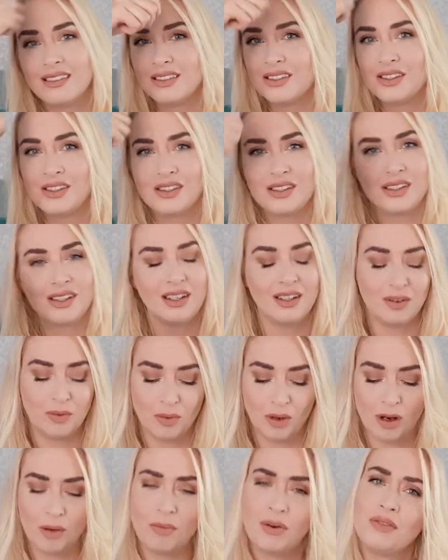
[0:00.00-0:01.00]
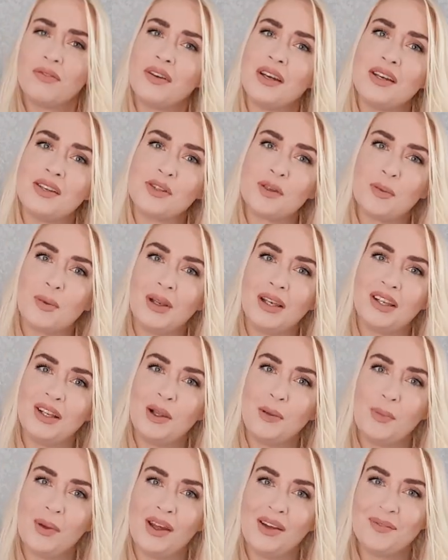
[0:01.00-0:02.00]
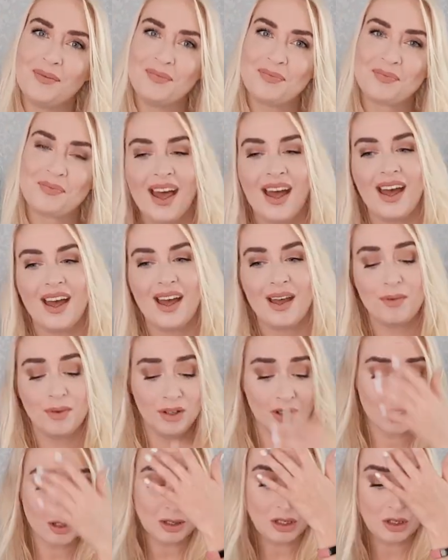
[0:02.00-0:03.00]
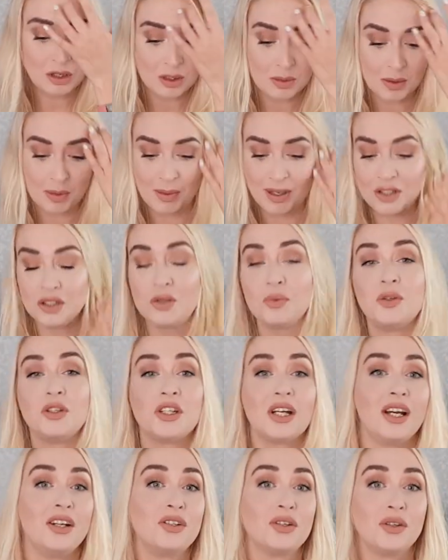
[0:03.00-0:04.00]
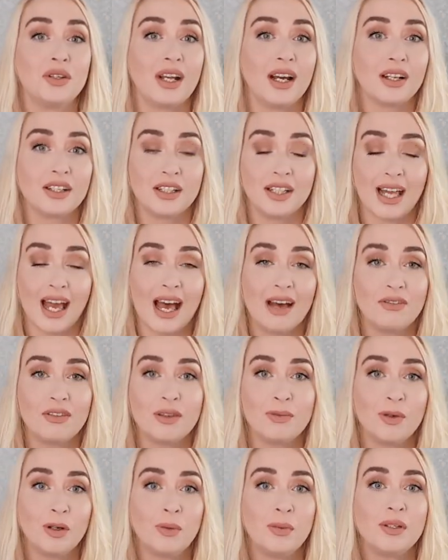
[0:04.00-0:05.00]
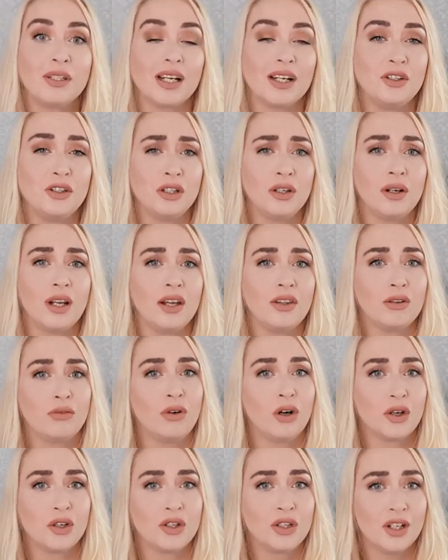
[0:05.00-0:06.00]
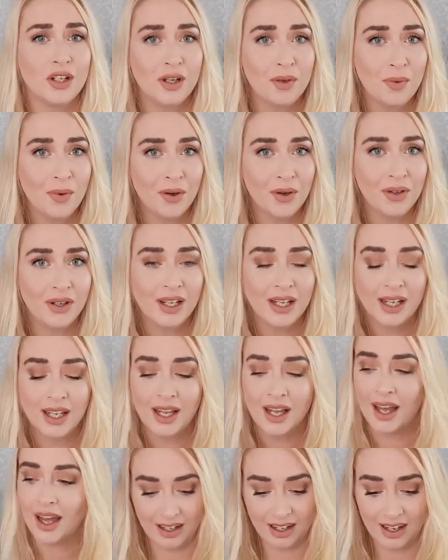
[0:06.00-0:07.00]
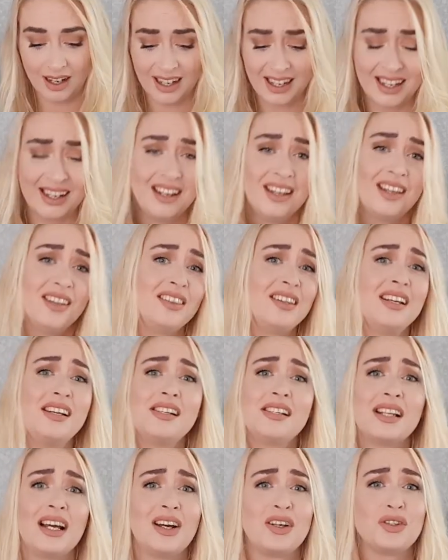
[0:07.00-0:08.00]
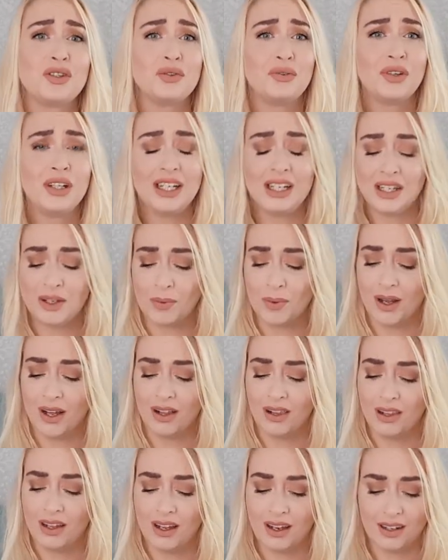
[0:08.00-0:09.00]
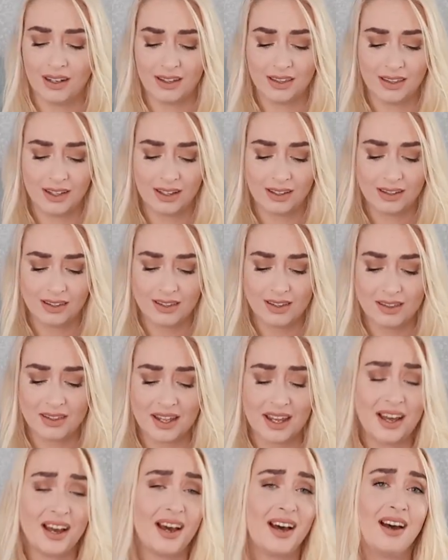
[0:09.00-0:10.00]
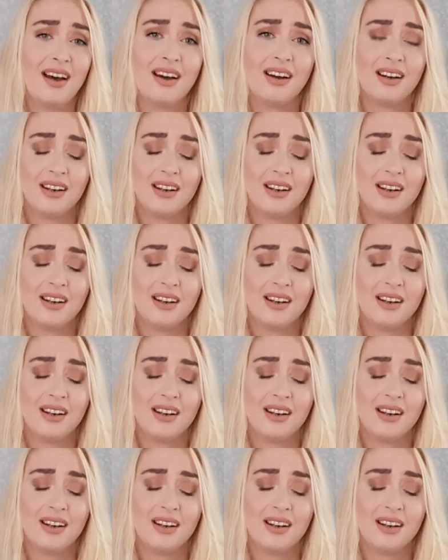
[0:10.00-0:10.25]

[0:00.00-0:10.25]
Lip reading: just to warm my face up a little bit. Another notable mention, which I don't actually have at the moment, I do like the Rockateur one. Again, these last really well, and I think that they are